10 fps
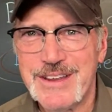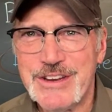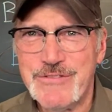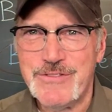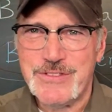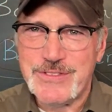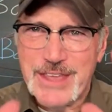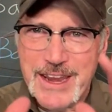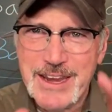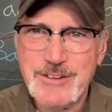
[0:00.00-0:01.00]
if
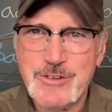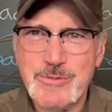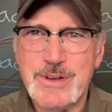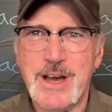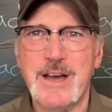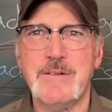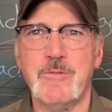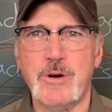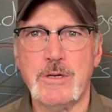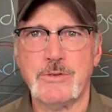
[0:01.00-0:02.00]
they do not
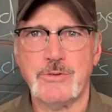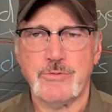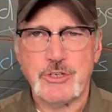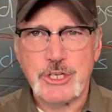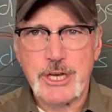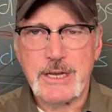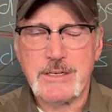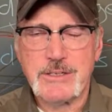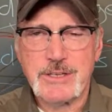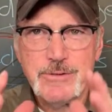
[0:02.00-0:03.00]
want to
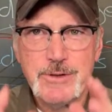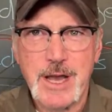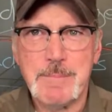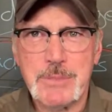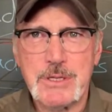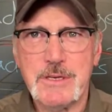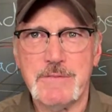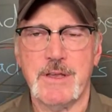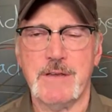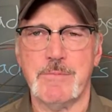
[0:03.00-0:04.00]
change, they do not believe
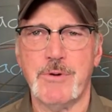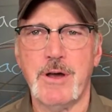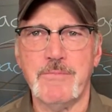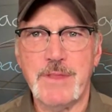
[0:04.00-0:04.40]
they have a problem,